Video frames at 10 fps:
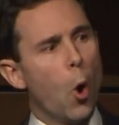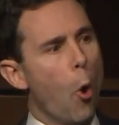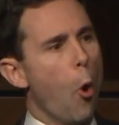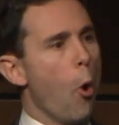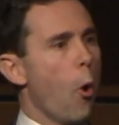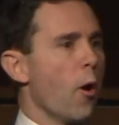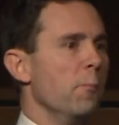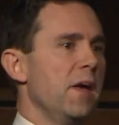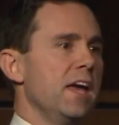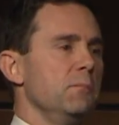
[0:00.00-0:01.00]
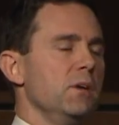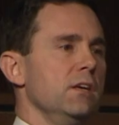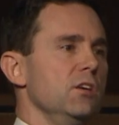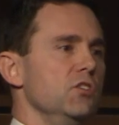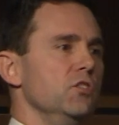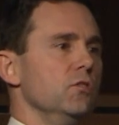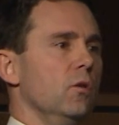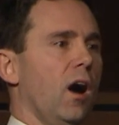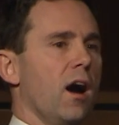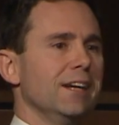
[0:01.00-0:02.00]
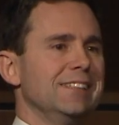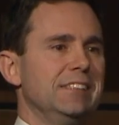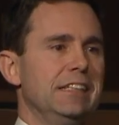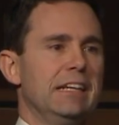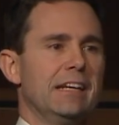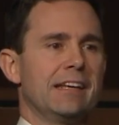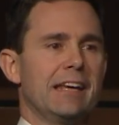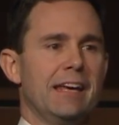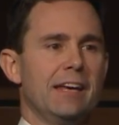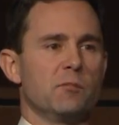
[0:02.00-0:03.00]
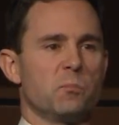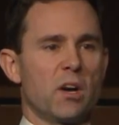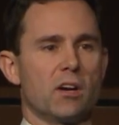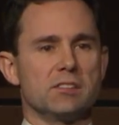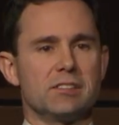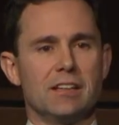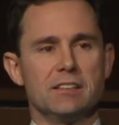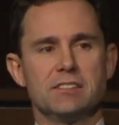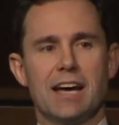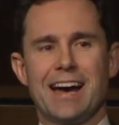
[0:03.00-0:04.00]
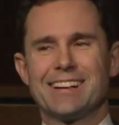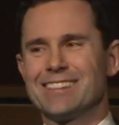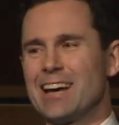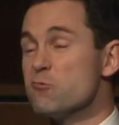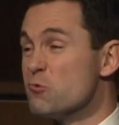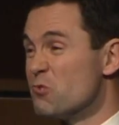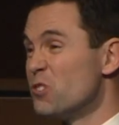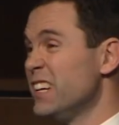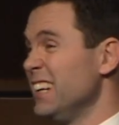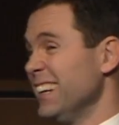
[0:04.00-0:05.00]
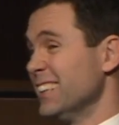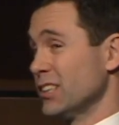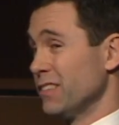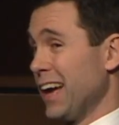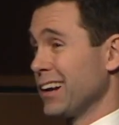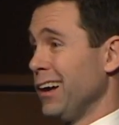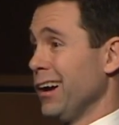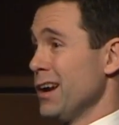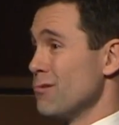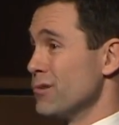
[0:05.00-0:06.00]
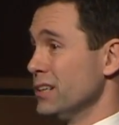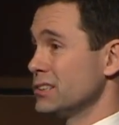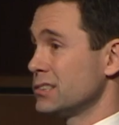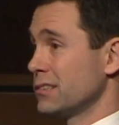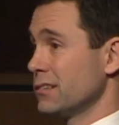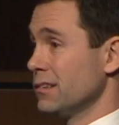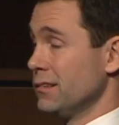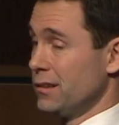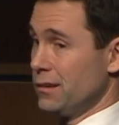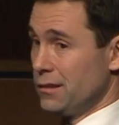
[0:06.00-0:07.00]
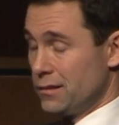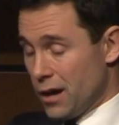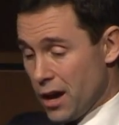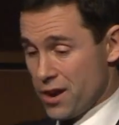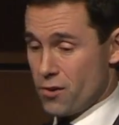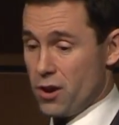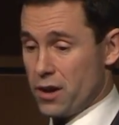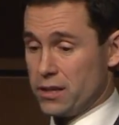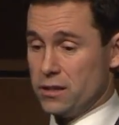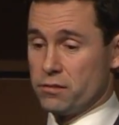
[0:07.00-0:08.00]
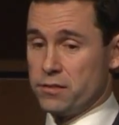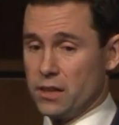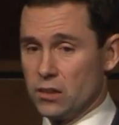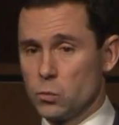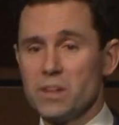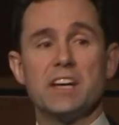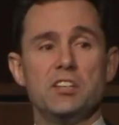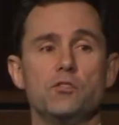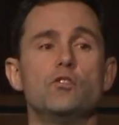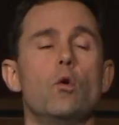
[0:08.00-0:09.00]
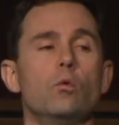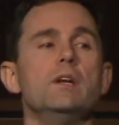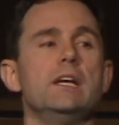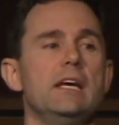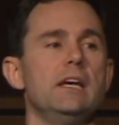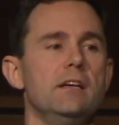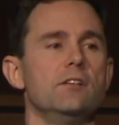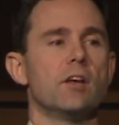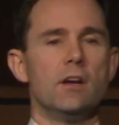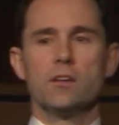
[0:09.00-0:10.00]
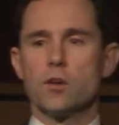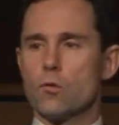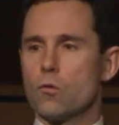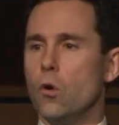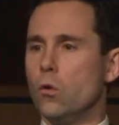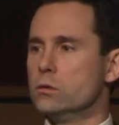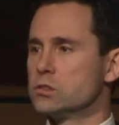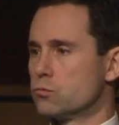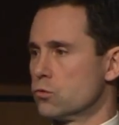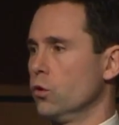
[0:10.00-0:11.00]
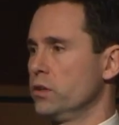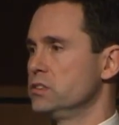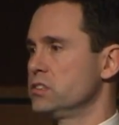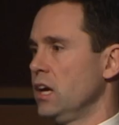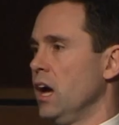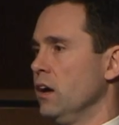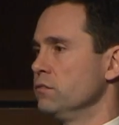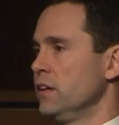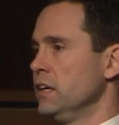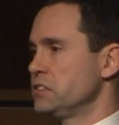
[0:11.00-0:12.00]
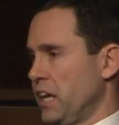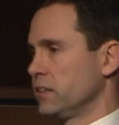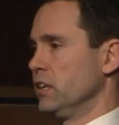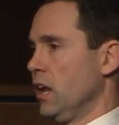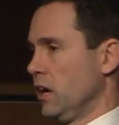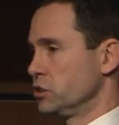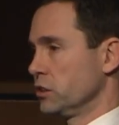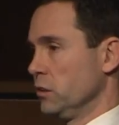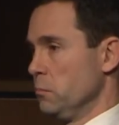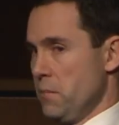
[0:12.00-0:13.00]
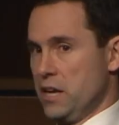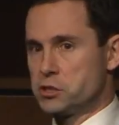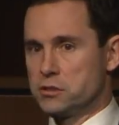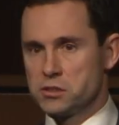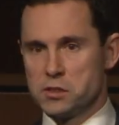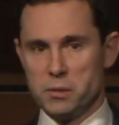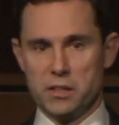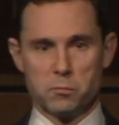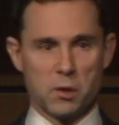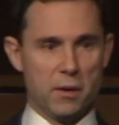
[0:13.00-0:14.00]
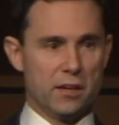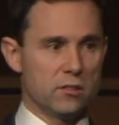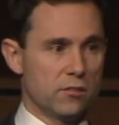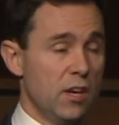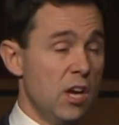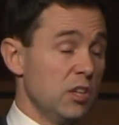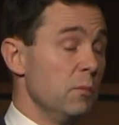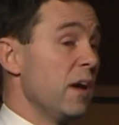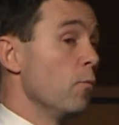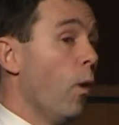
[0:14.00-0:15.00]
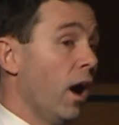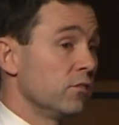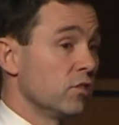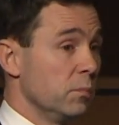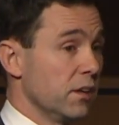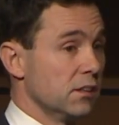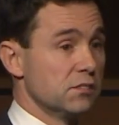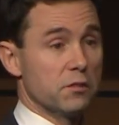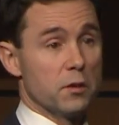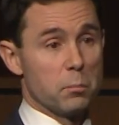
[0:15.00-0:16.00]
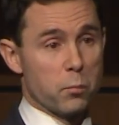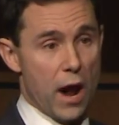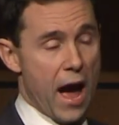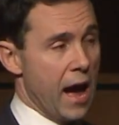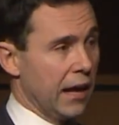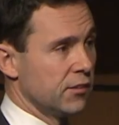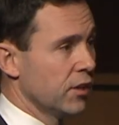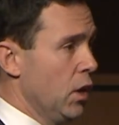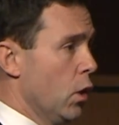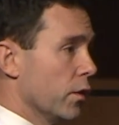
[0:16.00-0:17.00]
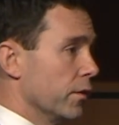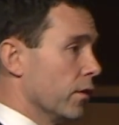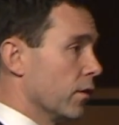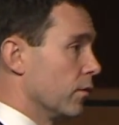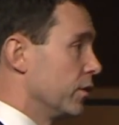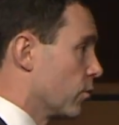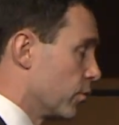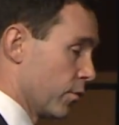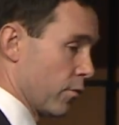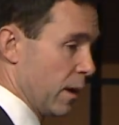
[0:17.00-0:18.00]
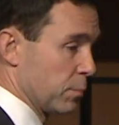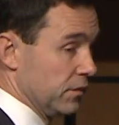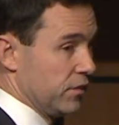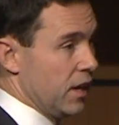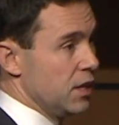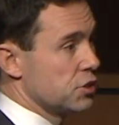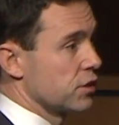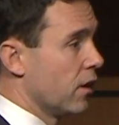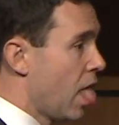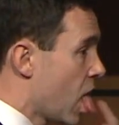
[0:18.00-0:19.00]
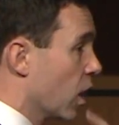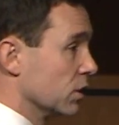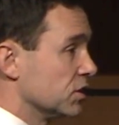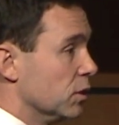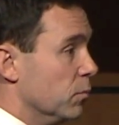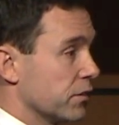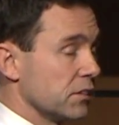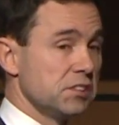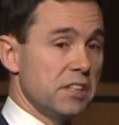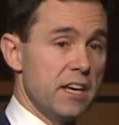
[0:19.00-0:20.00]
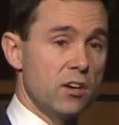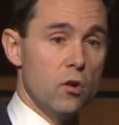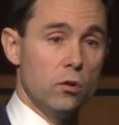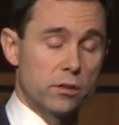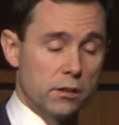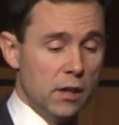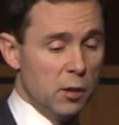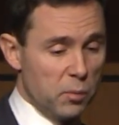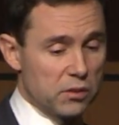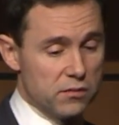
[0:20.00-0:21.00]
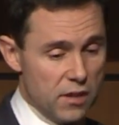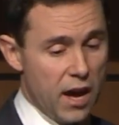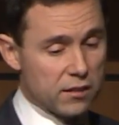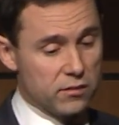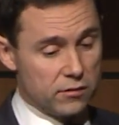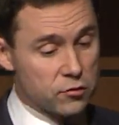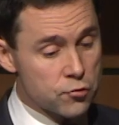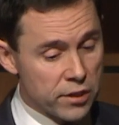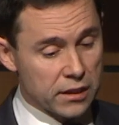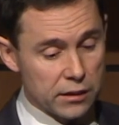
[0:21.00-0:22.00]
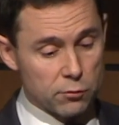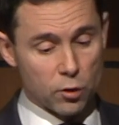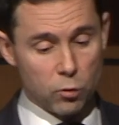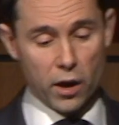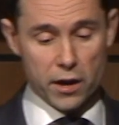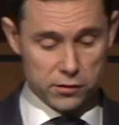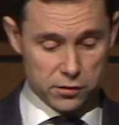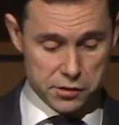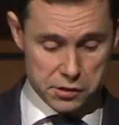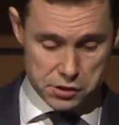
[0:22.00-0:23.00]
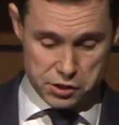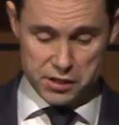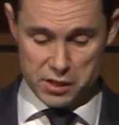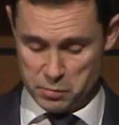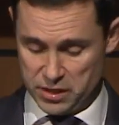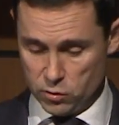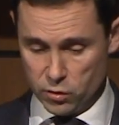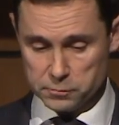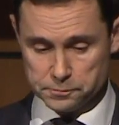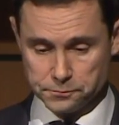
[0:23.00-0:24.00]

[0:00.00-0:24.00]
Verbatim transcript: or maybe you are dealing in personal data that really isn't that high risk in the, in the hierarchy of things, well, then you don't need the Rolls Royce of technological measures to be implemented. You may want to because of your brand or your, your, your reputation or some other stakeholder, but not strictly required under GDPR.